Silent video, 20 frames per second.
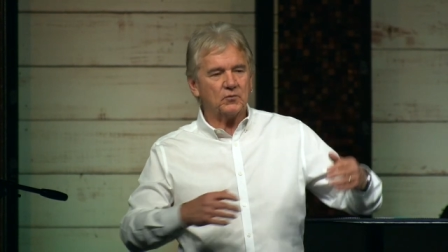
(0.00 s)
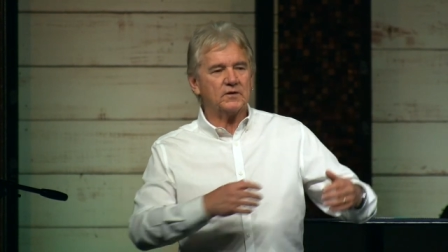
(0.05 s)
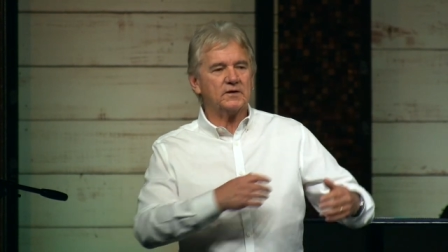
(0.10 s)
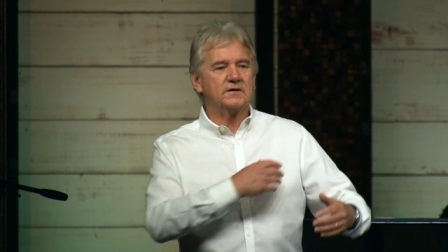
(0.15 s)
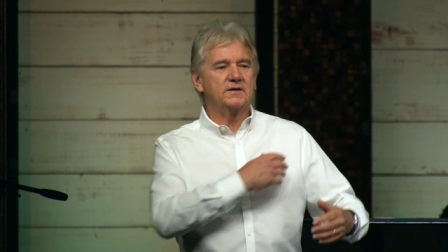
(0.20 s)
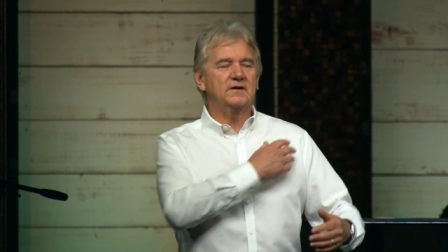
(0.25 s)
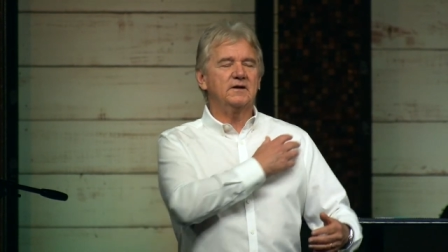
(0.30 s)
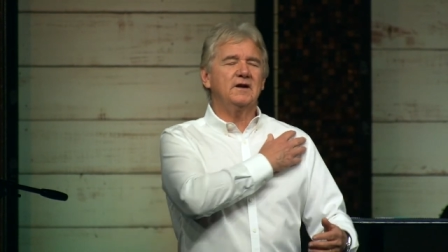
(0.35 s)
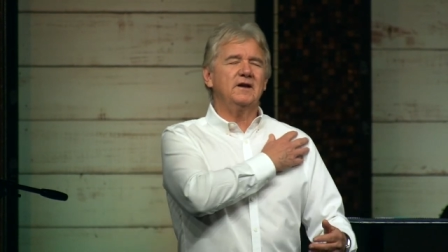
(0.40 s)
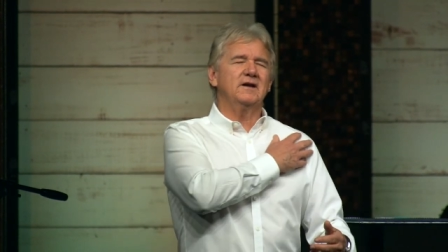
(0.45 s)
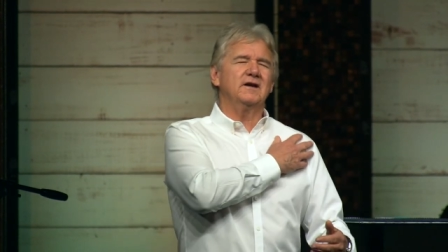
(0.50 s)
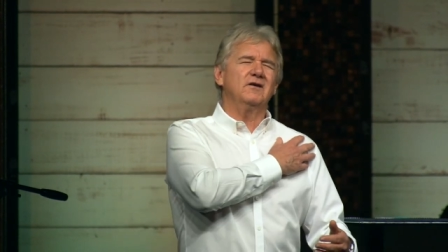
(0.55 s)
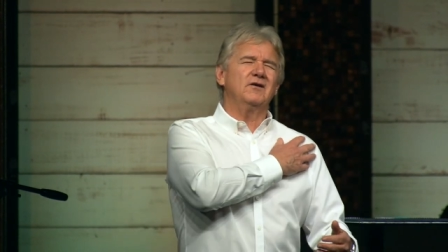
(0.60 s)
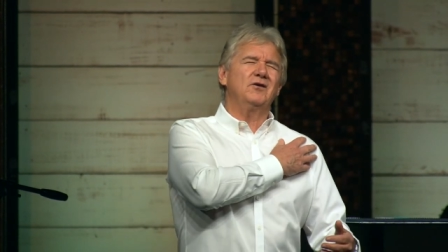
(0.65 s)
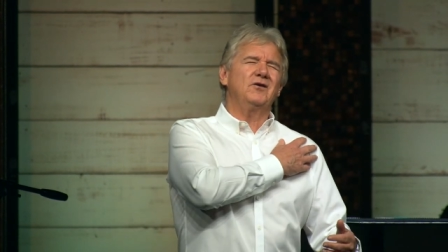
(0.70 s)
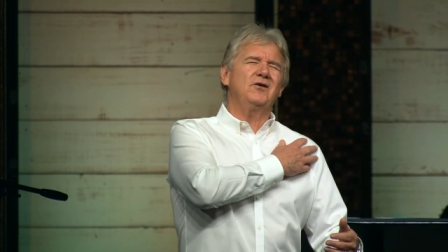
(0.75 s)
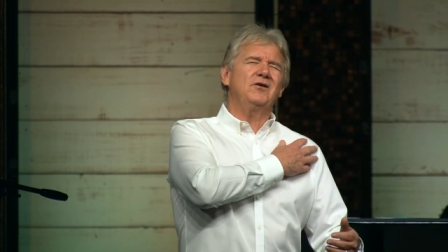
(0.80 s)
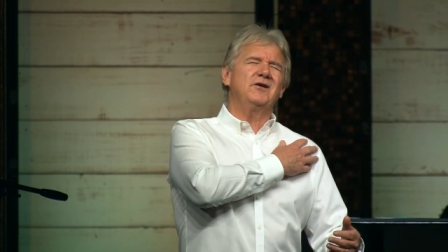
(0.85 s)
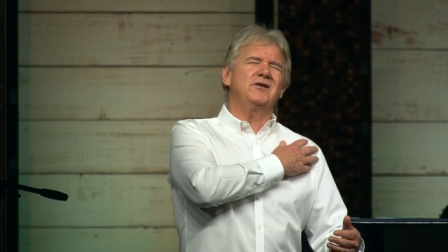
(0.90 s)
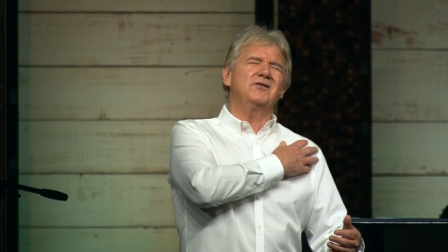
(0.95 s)
When he did, it
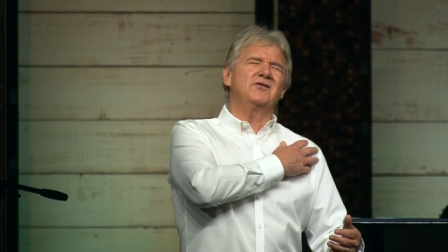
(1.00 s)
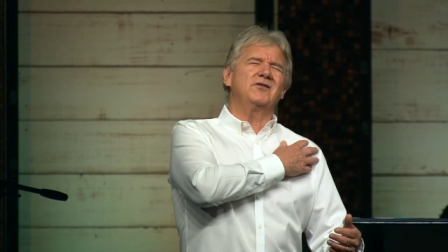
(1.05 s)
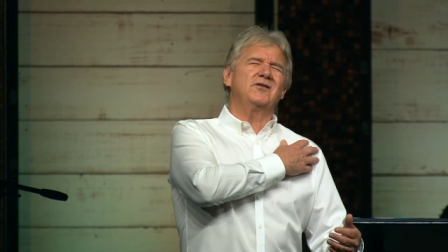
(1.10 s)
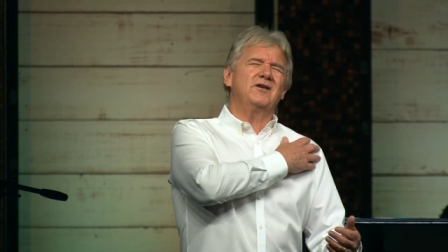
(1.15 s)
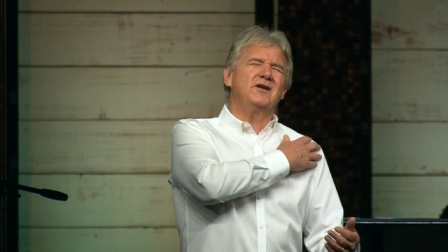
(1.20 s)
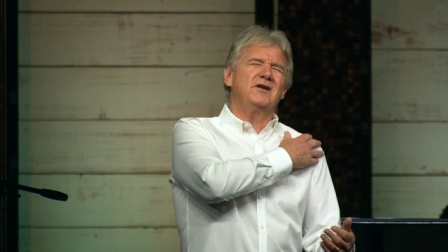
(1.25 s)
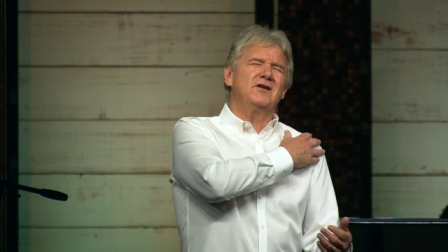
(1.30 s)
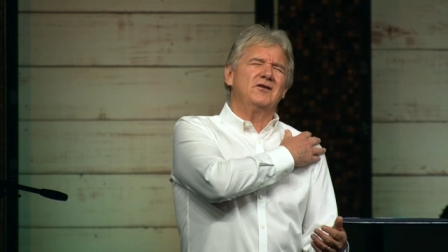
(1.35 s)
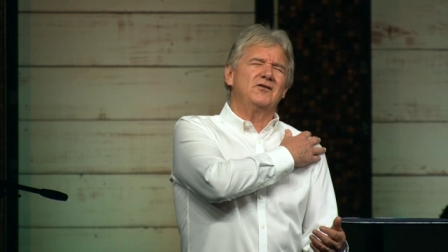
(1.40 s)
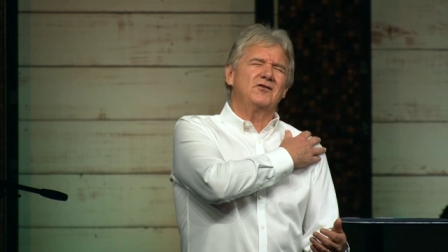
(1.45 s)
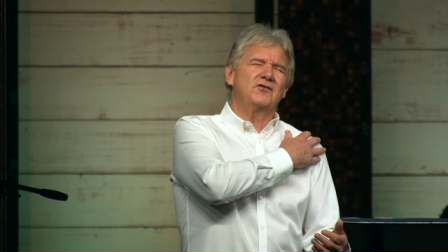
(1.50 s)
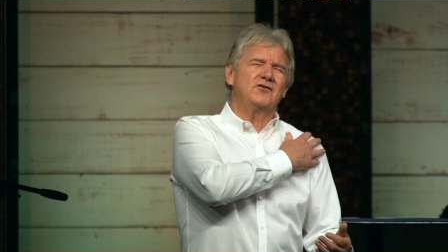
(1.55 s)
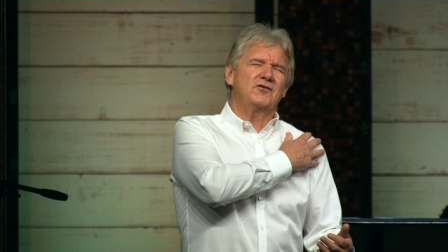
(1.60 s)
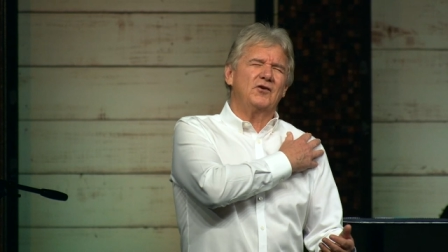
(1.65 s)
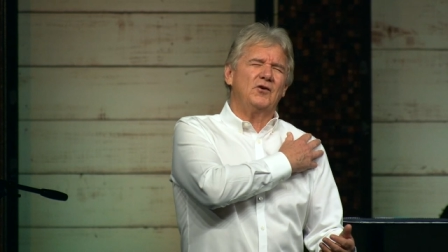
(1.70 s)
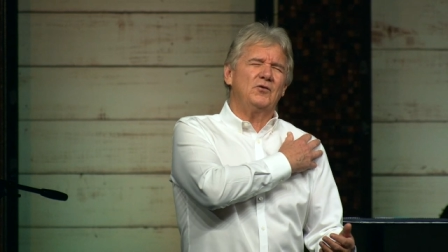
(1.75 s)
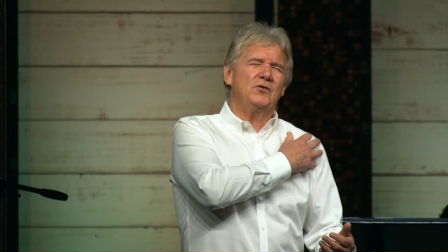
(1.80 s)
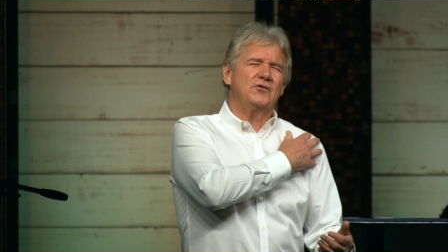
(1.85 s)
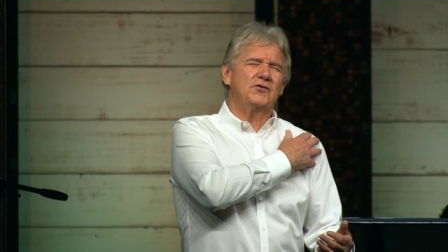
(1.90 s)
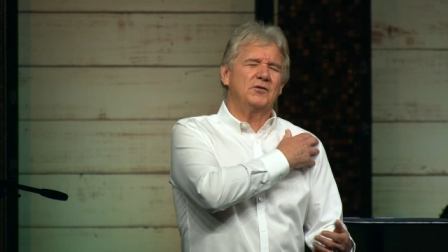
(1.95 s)
hurt his, hit his
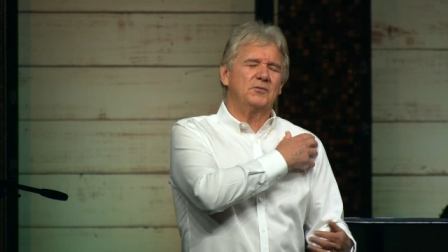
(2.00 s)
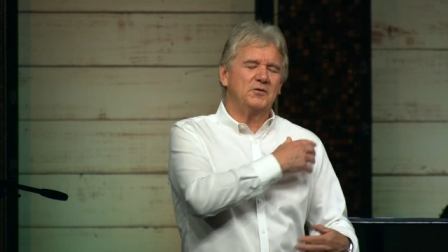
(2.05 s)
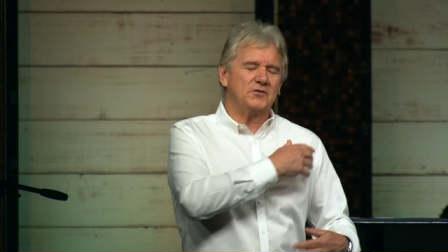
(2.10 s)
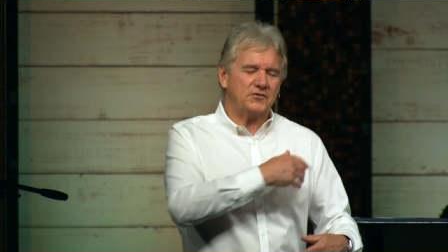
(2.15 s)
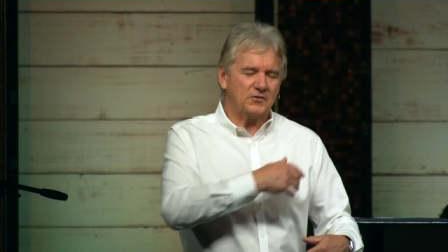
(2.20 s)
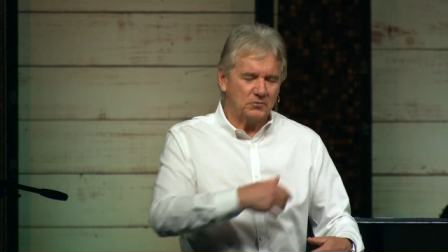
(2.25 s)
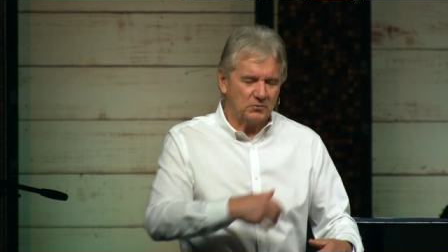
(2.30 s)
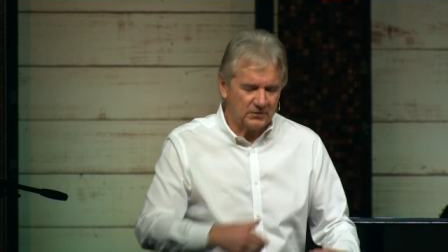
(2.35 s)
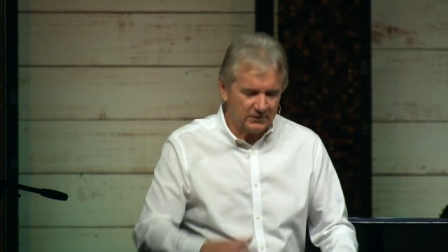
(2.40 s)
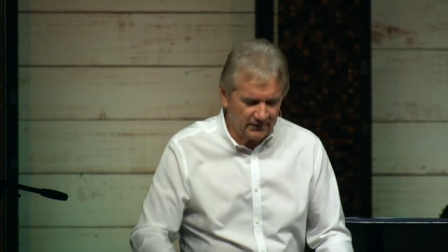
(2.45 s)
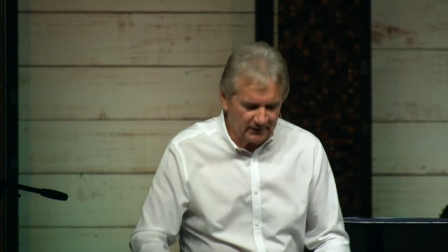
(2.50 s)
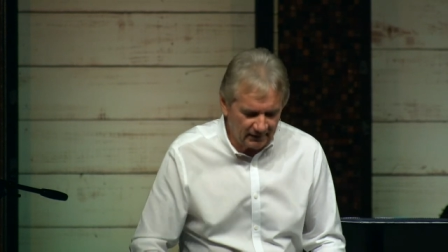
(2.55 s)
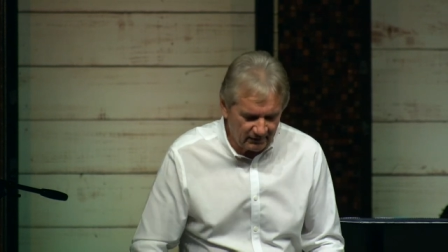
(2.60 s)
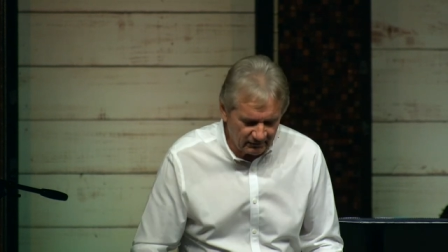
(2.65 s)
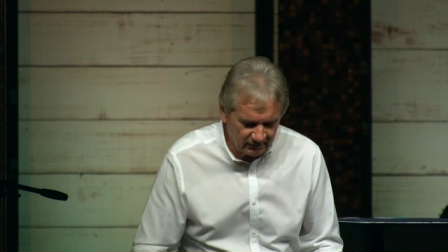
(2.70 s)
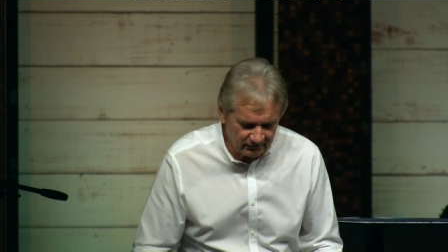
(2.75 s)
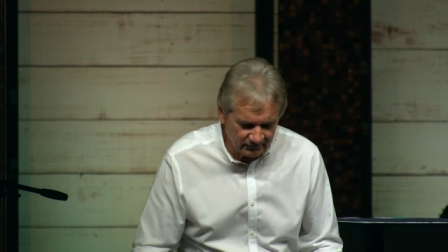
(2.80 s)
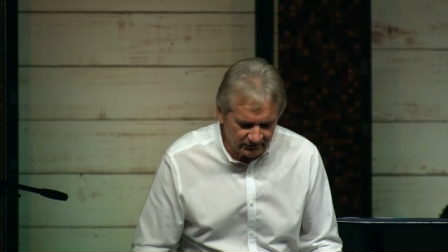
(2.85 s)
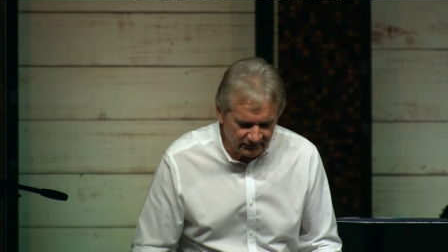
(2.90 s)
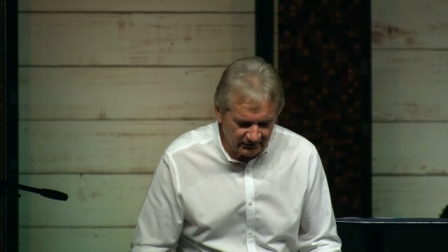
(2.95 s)
shoulder so much he went
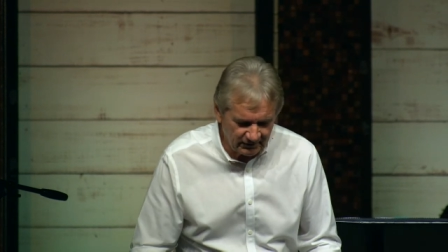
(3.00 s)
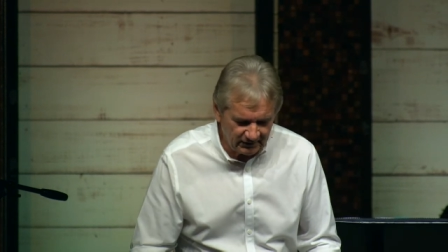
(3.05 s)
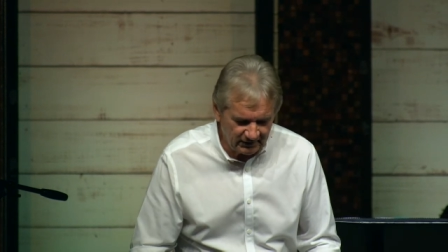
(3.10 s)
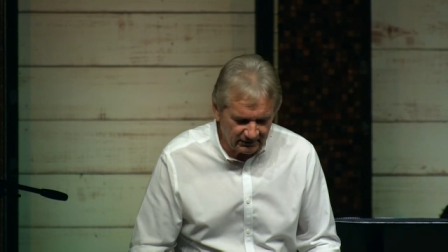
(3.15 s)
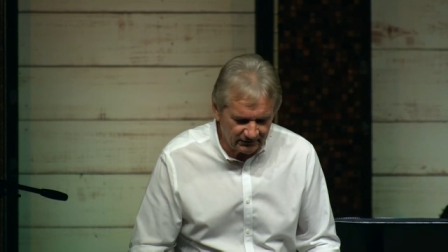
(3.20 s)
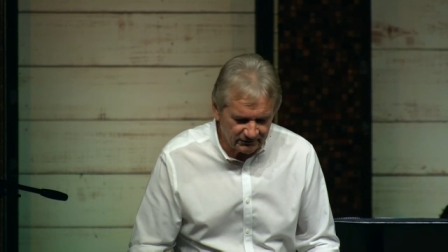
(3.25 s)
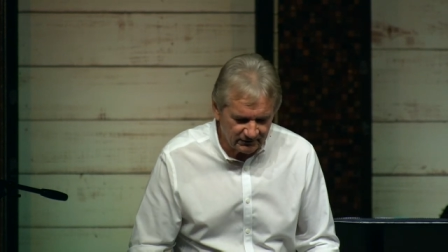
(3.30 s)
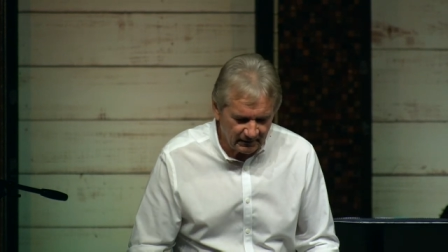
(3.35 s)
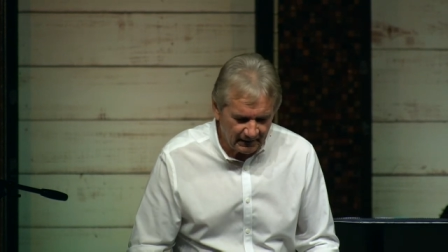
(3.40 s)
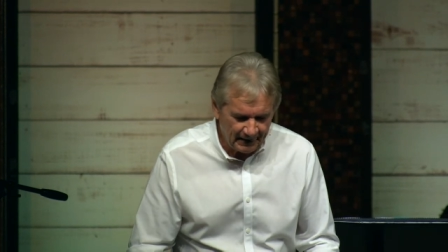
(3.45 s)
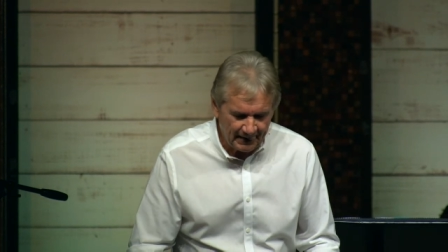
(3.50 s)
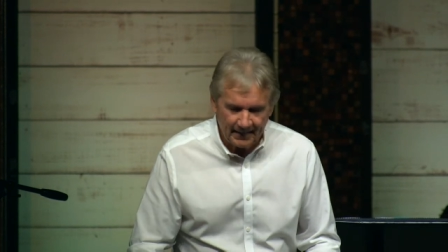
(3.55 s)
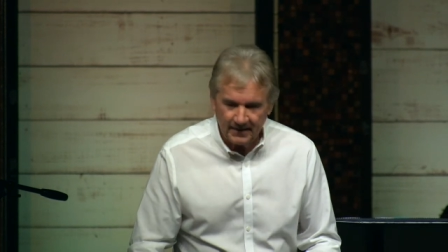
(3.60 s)
down on his knees,